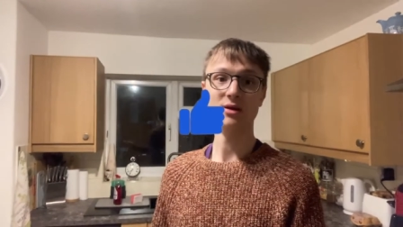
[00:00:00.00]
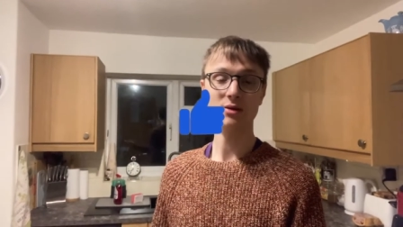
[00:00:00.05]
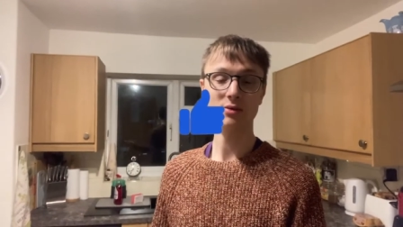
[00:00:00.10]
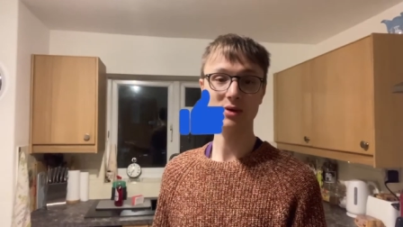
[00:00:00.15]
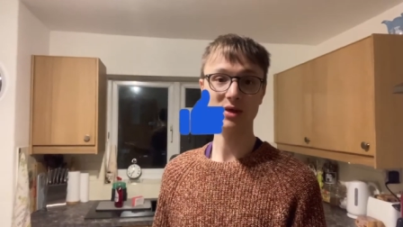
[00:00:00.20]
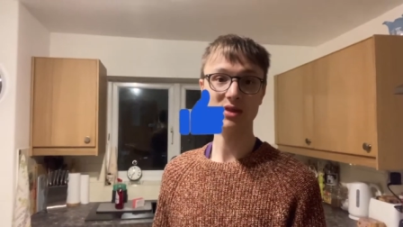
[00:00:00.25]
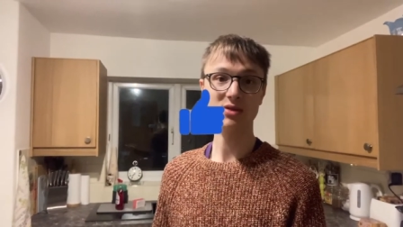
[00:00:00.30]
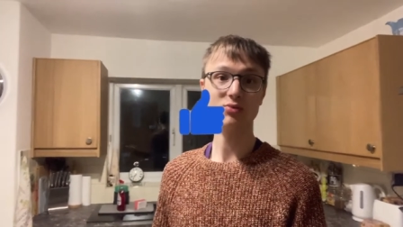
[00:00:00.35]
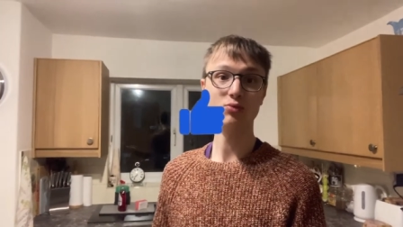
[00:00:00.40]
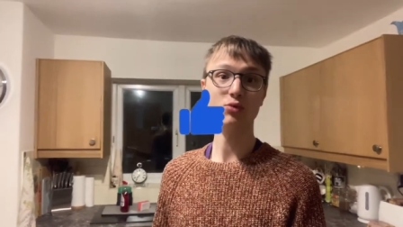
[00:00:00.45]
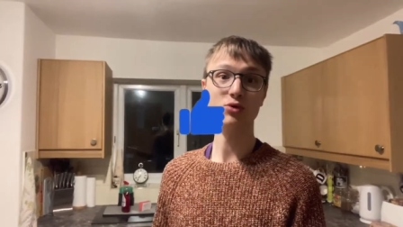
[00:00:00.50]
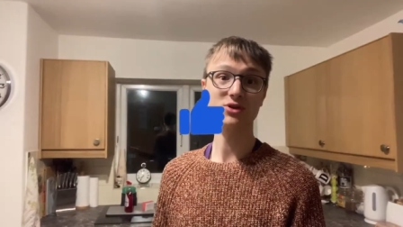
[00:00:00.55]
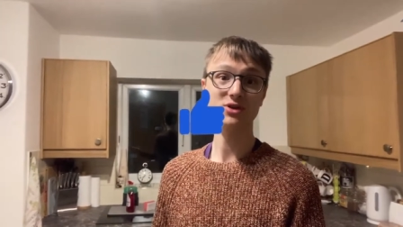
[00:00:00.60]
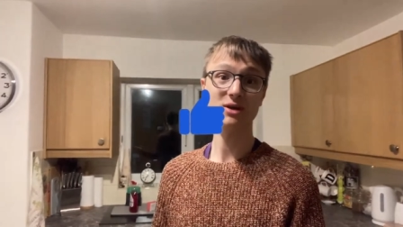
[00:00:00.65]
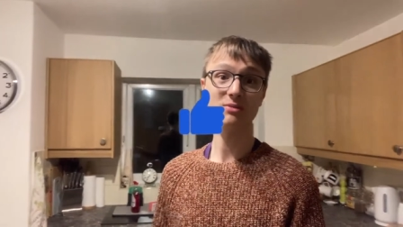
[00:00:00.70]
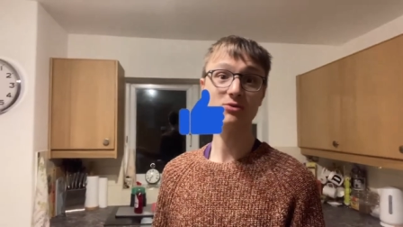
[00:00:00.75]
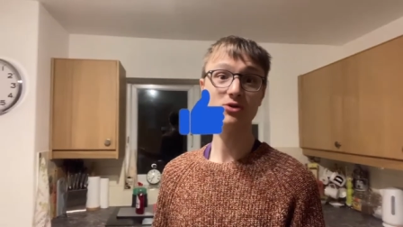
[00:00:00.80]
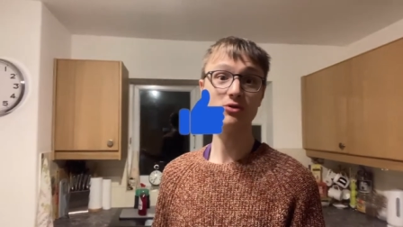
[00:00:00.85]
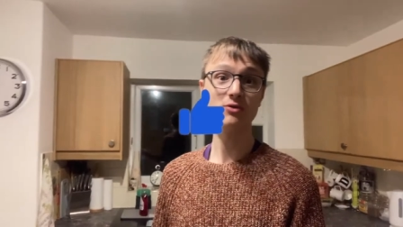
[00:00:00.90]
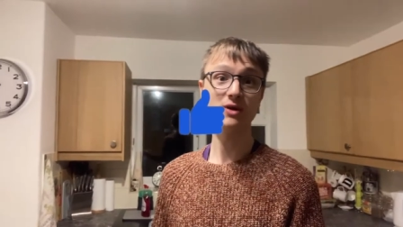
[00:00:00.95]
with what
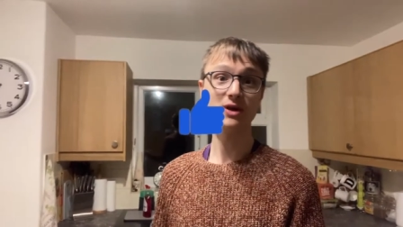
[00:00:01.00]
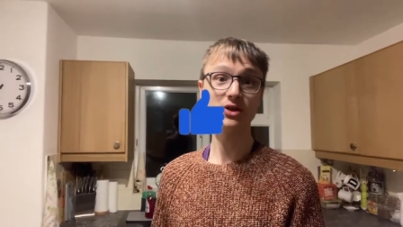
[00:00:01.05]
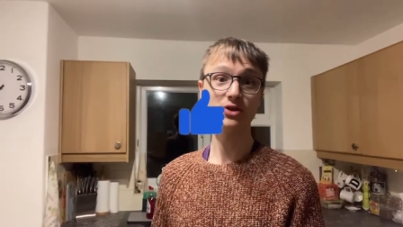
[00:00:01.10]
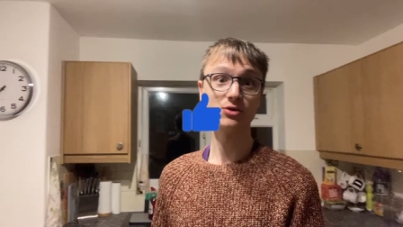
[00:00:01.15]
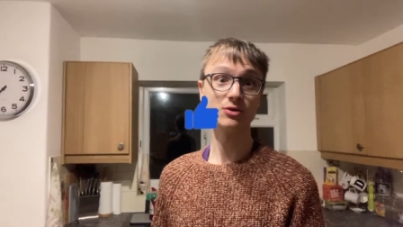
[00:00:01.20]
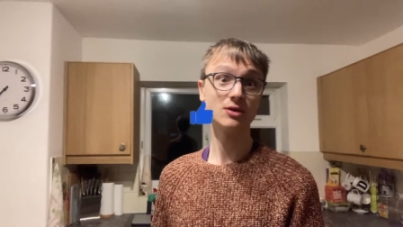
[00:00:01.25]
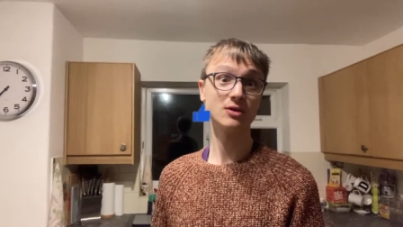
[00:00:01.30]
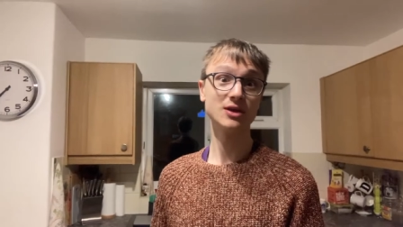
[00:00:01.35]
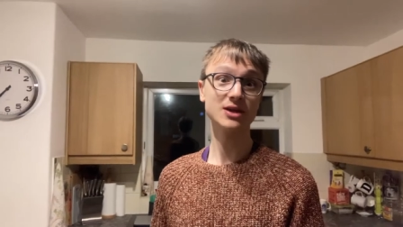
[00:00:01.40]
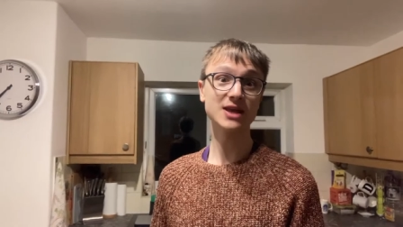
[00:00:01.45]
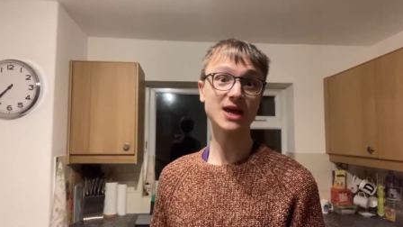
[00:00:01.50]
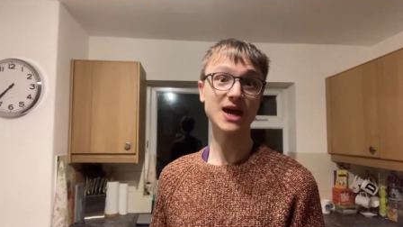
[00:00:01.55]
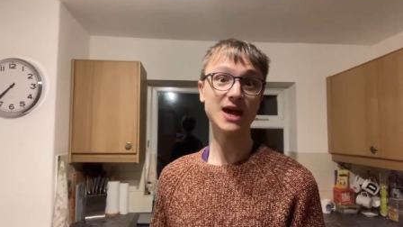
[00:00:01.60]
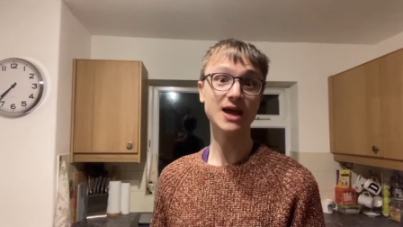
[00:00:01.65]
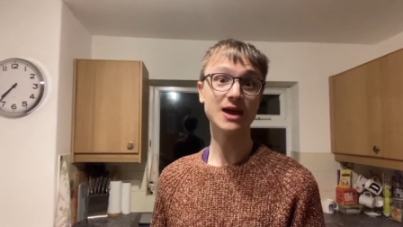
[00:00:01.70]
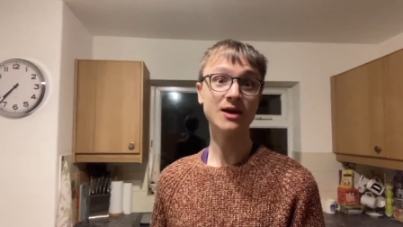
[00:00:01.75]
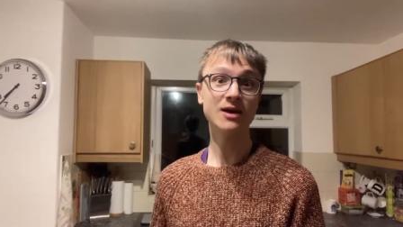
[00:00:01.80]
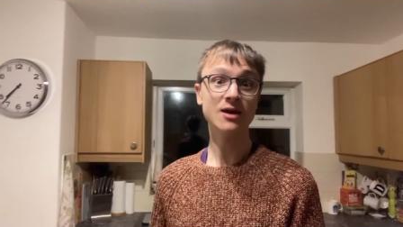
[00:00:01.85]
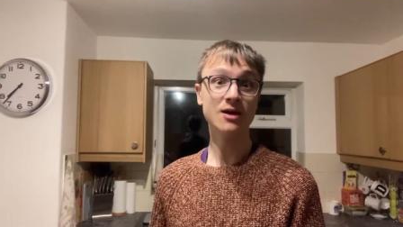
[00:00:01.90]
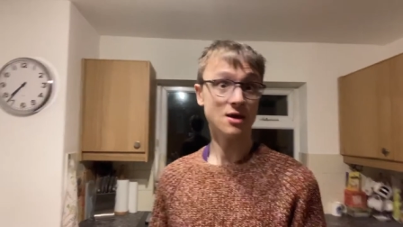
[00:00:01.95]
I'm doing during the day.